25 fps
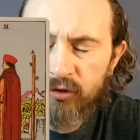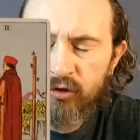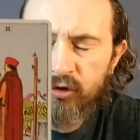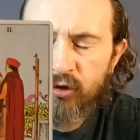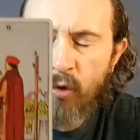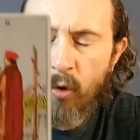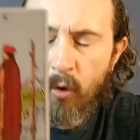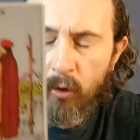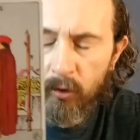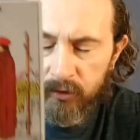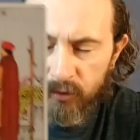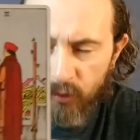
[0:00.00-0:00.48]

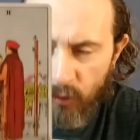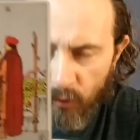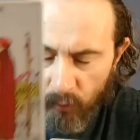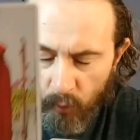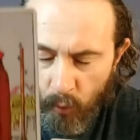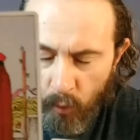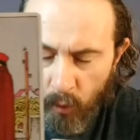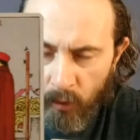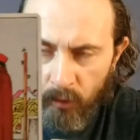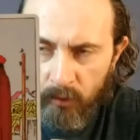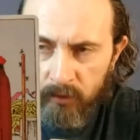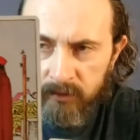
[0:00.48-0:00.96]
to hold the
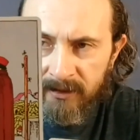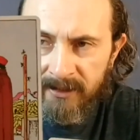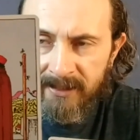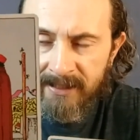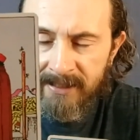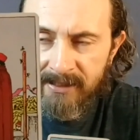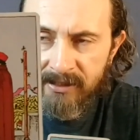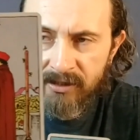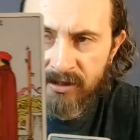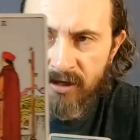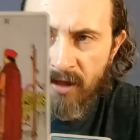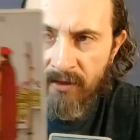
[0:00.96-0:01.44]
world in
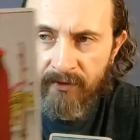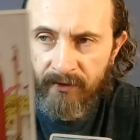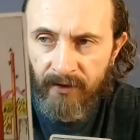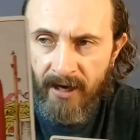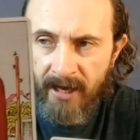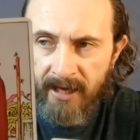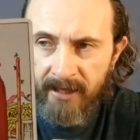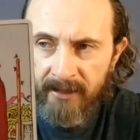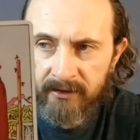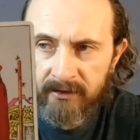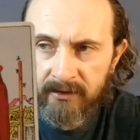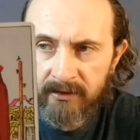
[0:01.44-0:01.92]
his other
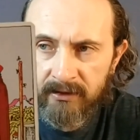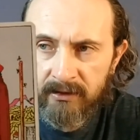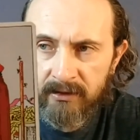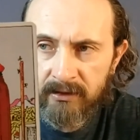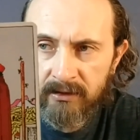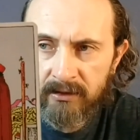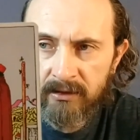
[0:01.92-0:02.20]
hand.